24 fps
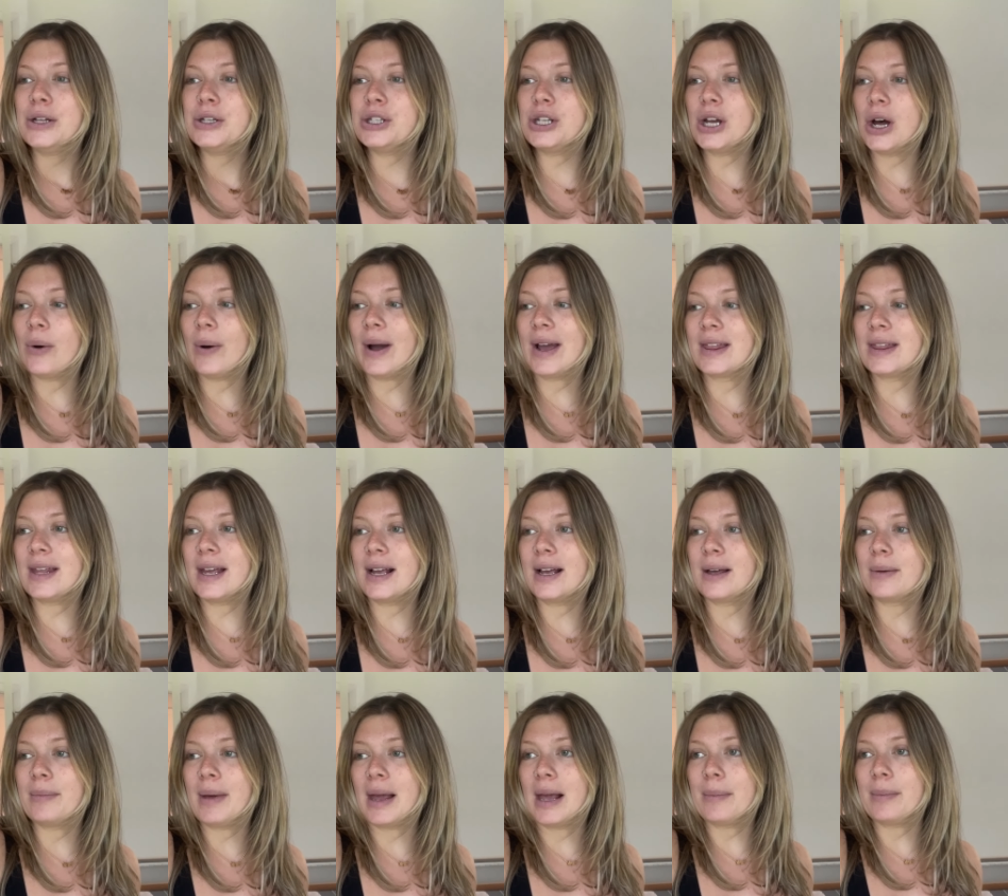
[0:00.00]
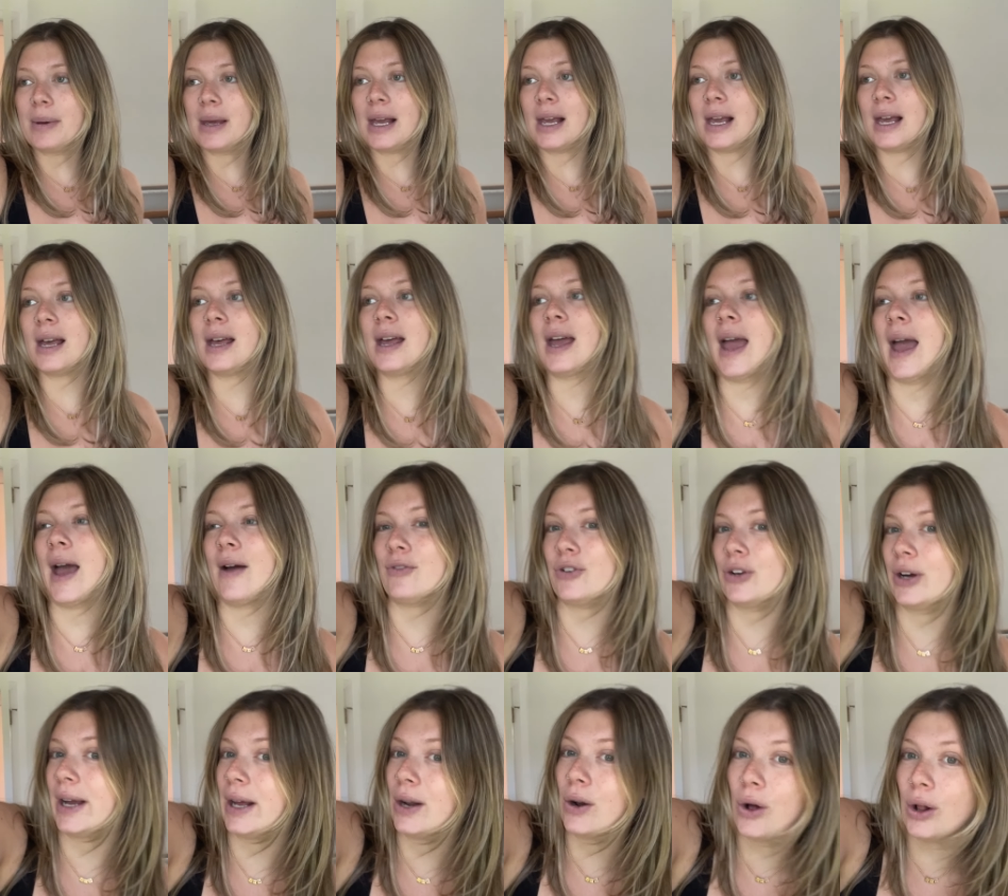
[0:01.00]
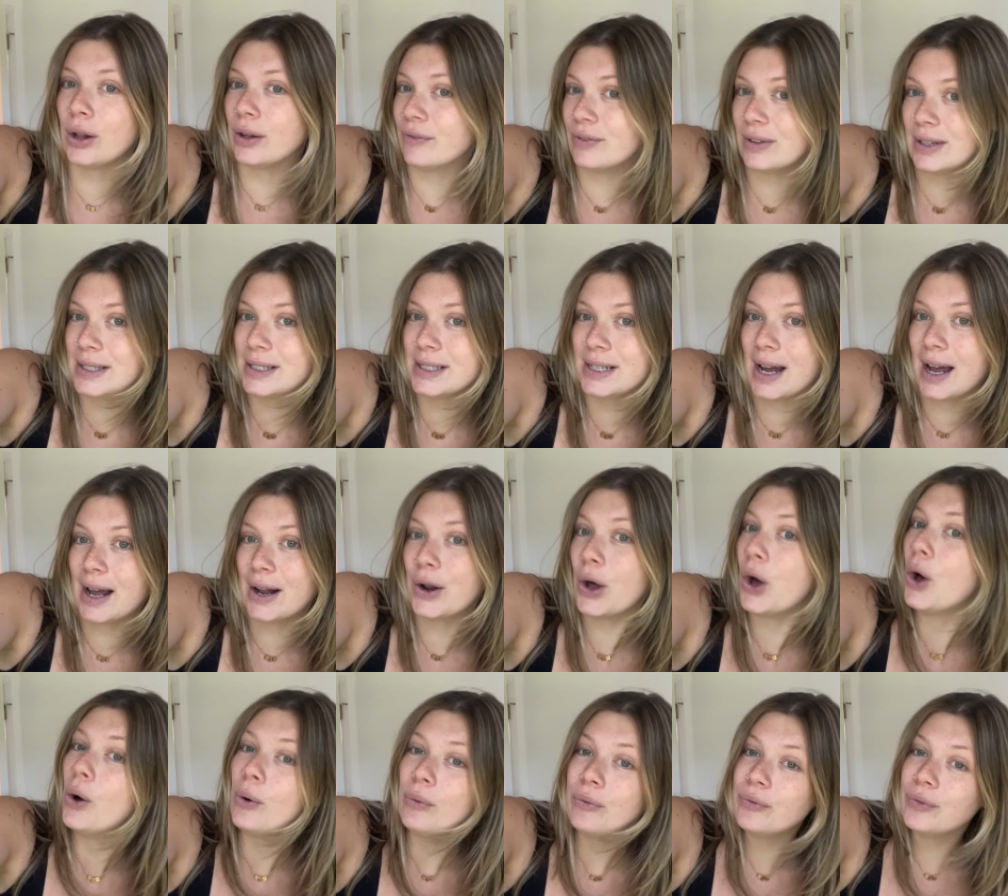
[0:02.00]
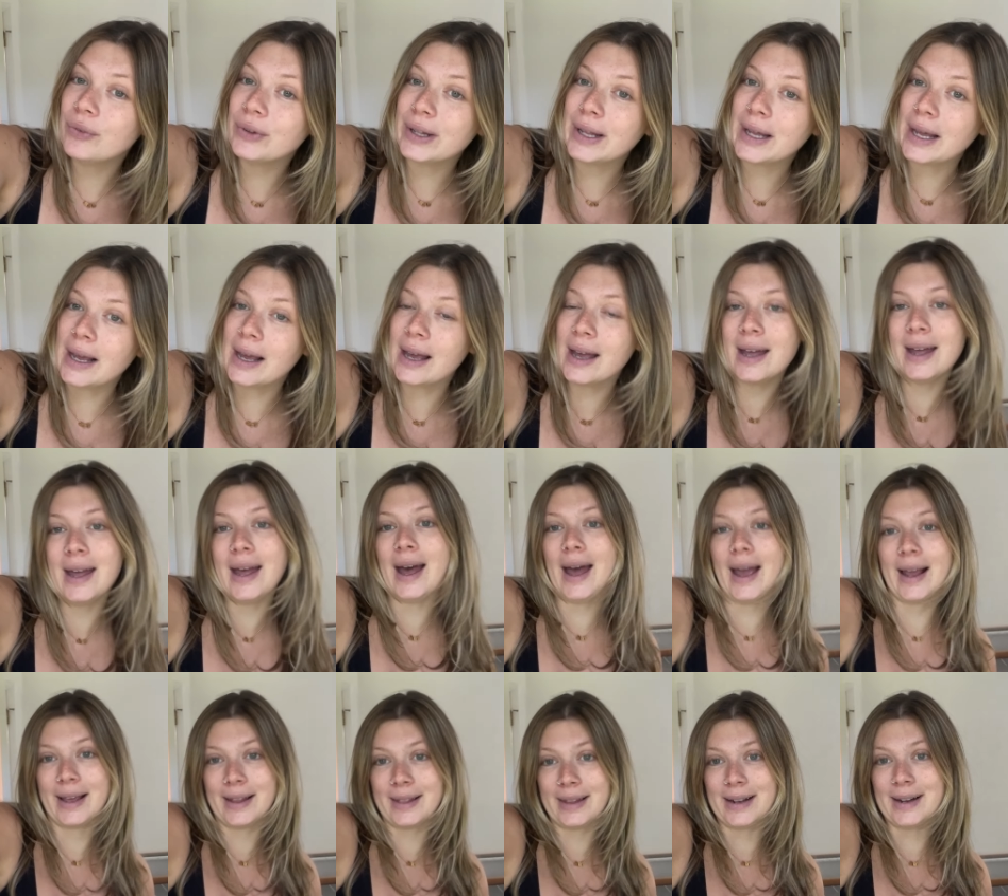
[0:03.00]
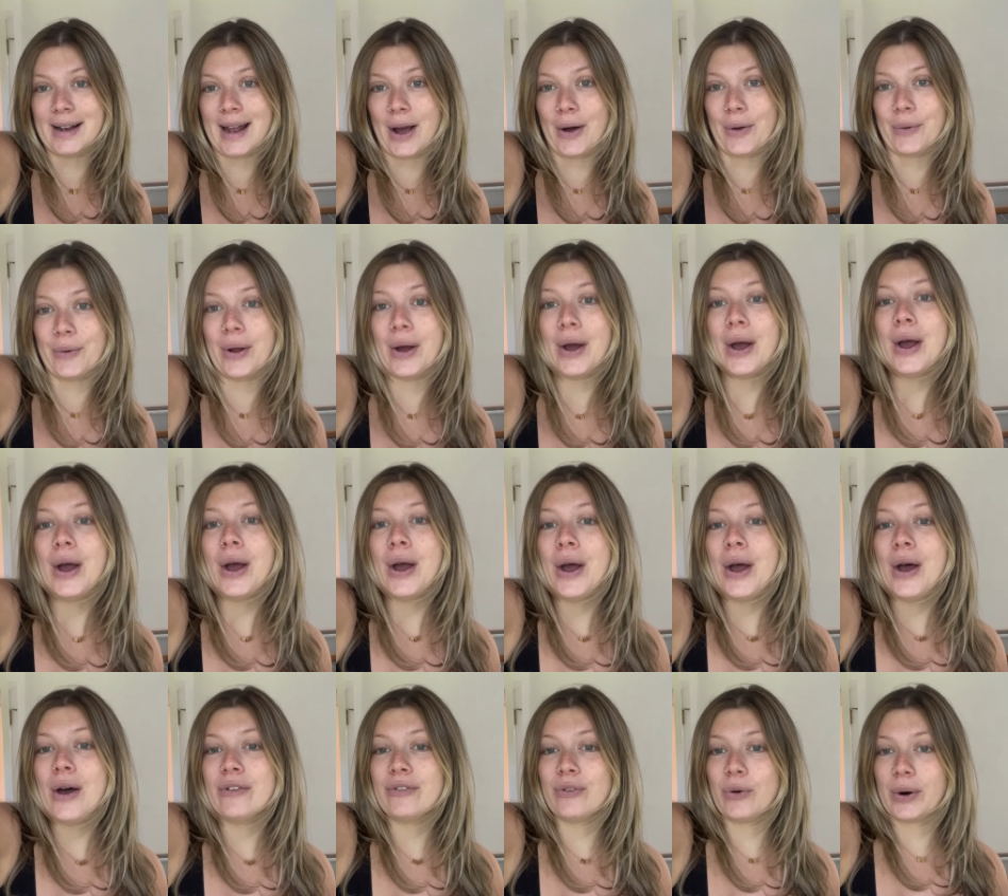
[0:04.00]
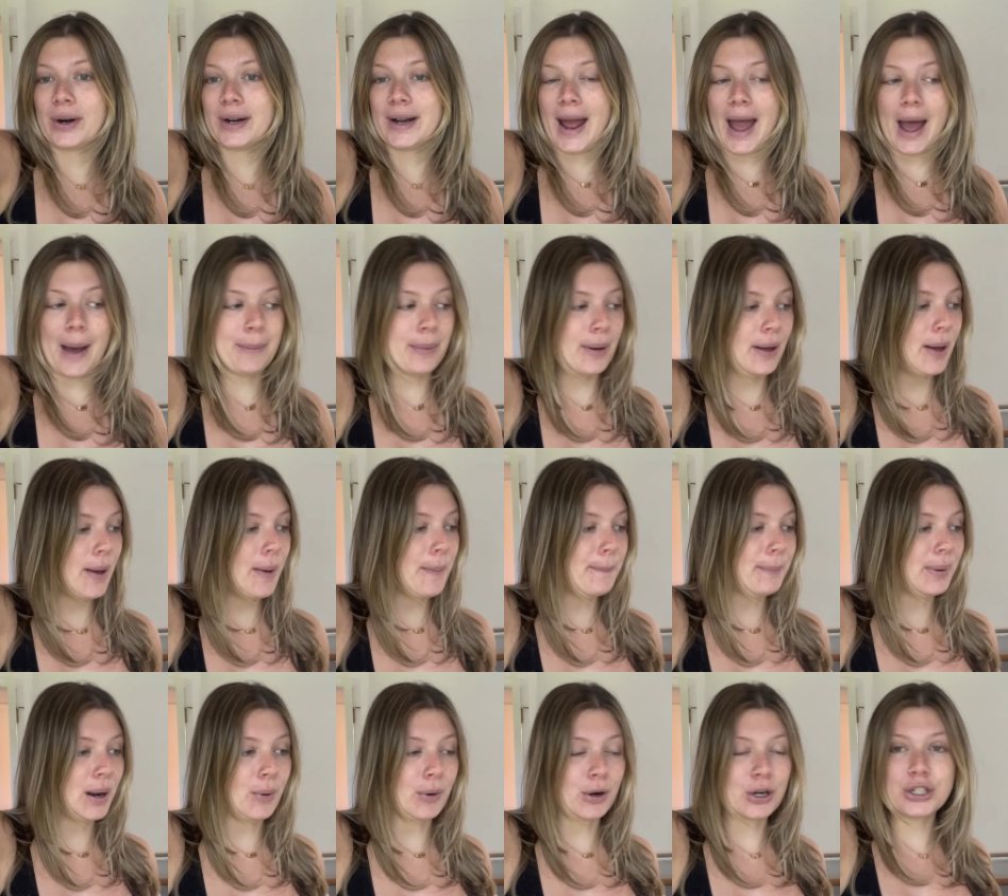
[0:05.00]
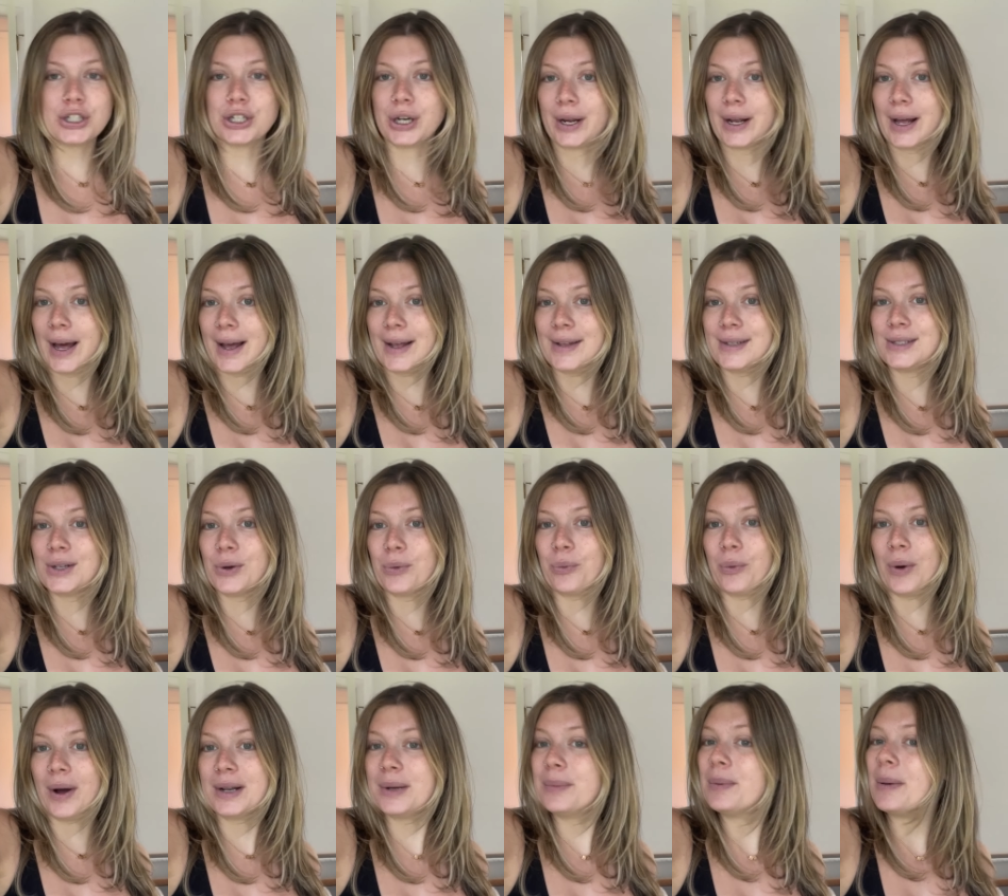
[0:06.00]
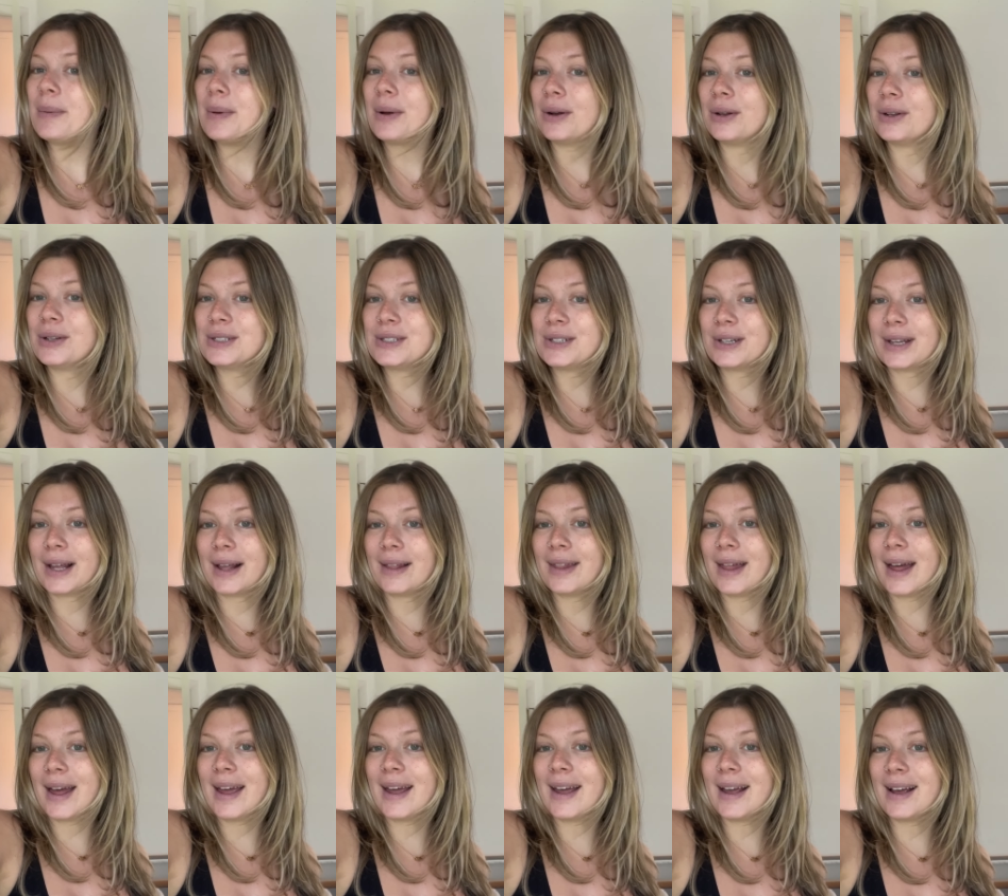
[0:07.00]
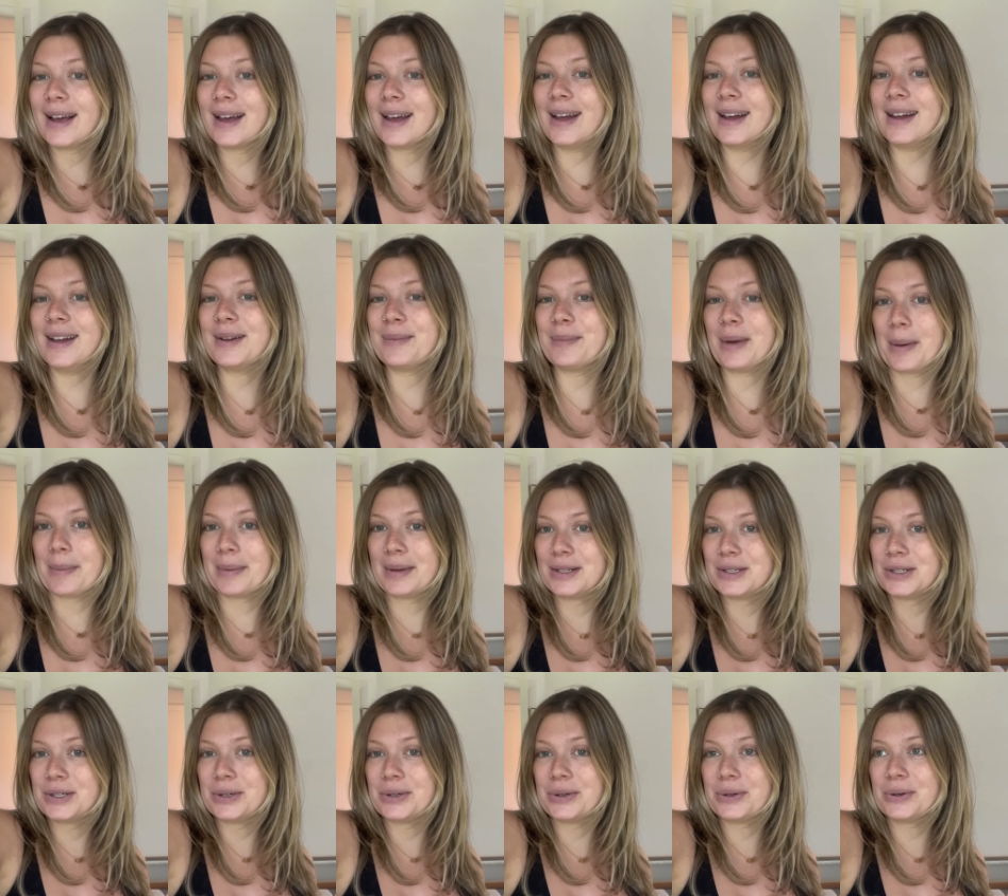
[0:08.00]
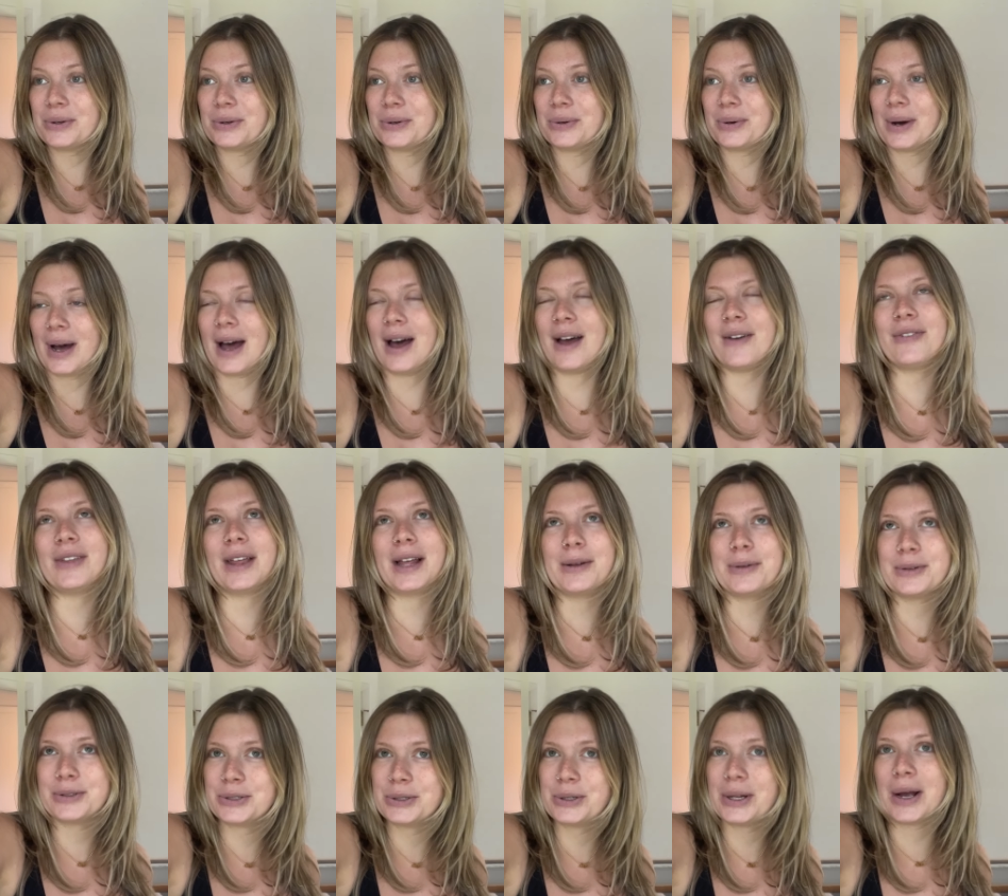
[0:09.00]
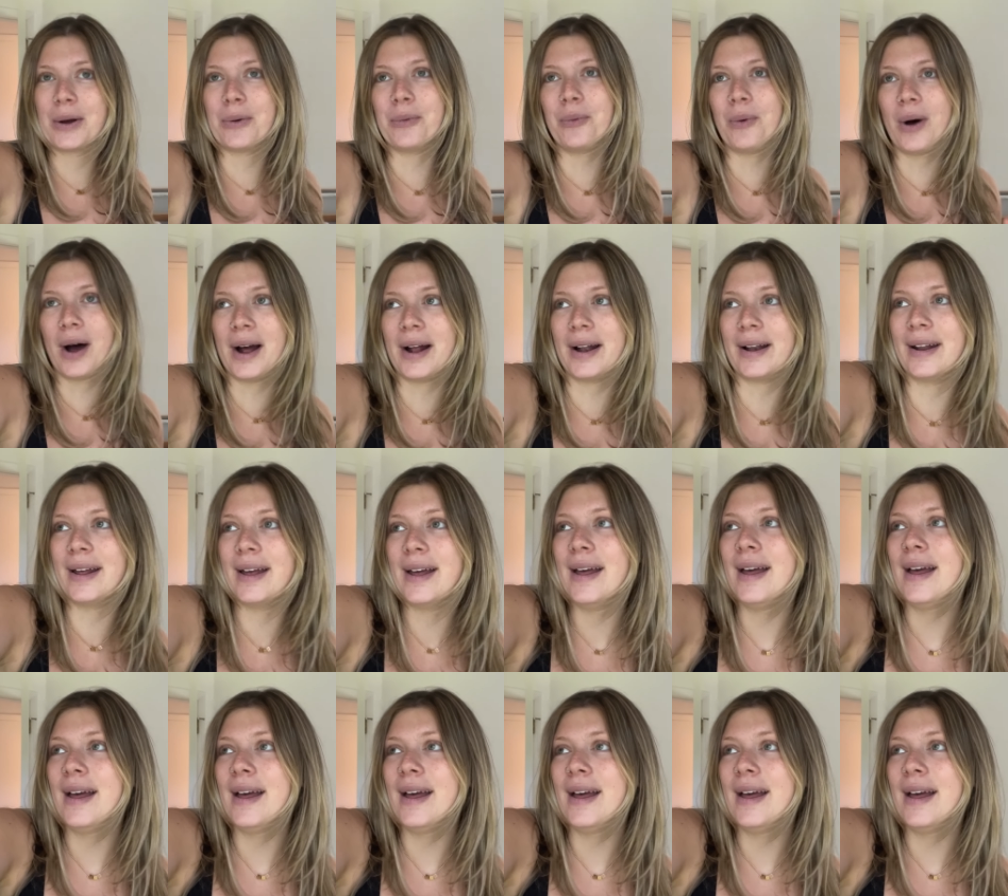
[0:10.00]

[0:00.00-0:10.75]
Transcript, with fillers: So I think maybe after I get all of this done, hopefully I can lay down for a nap. But I want to show you guys what baby girl is looking like. Maybe do, I feel like I'll do like one